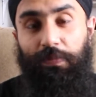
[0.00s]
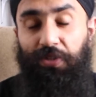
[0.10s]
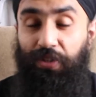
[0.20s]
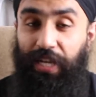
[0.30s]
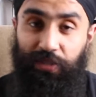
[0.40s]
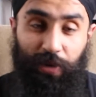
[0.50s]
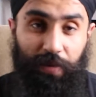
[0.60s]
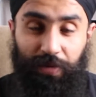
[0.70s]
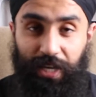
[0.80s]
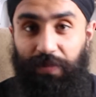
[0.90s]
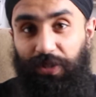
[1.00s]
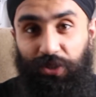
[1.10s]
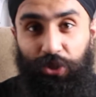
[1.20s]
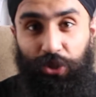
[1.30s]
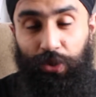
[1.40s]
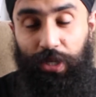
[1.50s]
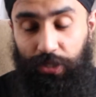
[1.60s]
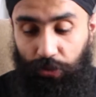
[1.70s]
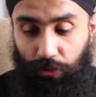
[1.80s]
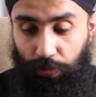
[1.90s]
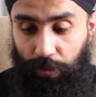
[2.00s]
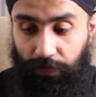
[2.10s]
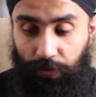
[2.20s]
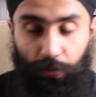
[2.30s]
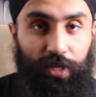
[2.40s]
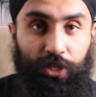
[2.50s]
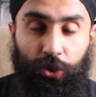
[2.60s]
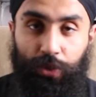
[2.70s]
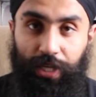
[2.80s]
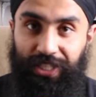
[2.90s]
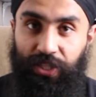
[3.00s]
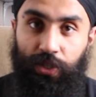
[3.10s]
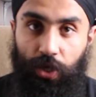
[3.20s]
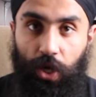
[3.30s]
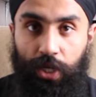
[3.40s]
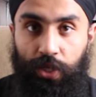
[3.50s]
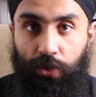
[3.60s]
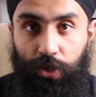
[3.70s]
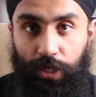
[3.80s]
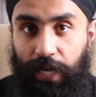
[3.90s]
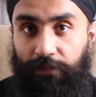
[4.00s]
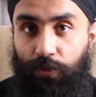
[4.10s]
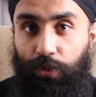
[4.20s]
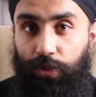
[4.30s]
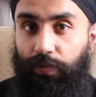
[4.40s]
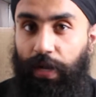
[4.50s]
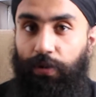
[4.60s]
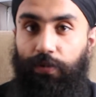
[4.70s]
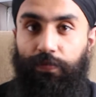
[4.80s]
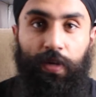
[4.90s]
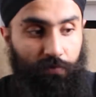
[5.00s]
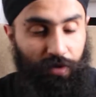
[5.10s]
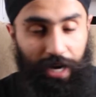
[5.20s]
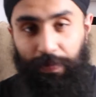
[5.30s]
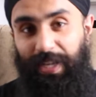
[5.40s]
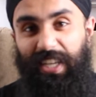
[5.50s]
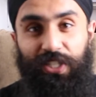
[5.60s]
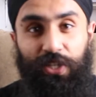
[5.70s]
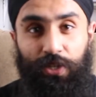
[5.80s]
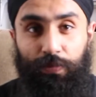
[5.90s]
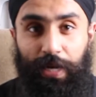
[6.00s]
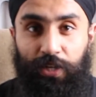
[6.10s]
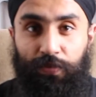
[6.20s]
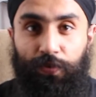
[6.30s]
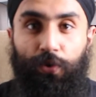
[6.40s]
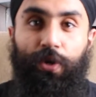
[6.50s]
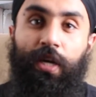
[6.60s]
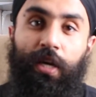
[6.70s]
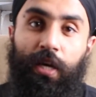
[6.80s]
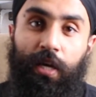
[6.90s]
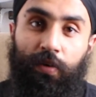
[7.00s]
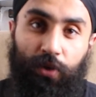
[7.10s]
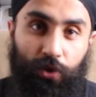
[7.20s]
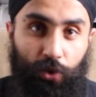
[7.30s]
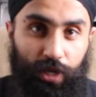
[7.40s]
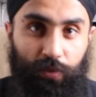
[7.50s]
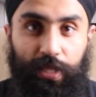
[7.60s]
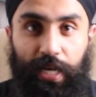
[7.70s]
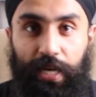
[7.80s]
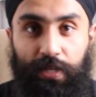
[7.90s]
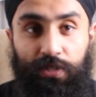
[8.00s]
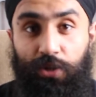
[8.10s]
So that's why I'm not able to shoot it. So if you want to shoot external audio, you're going to have to go the route of grabbing external microphone, recording with that.